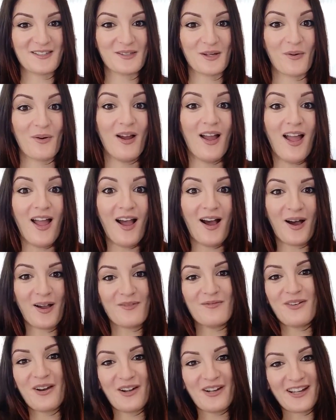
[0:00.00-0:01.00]
So
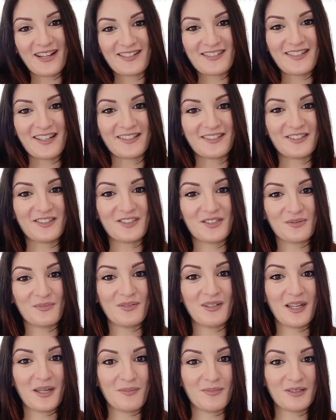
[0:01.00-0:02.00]
I'm very excited to
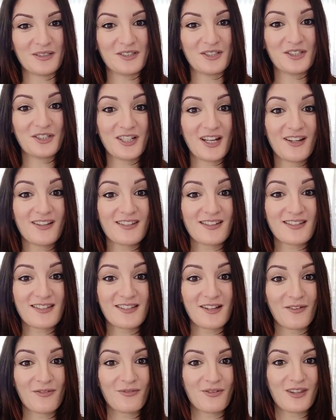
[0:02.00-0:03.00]
be able to share this
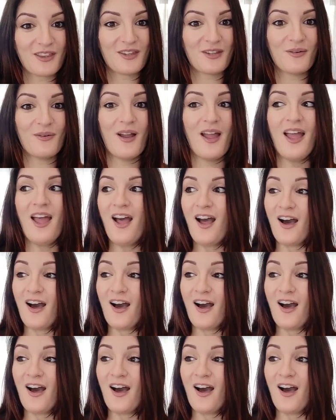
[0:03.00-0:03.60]
stuff with you.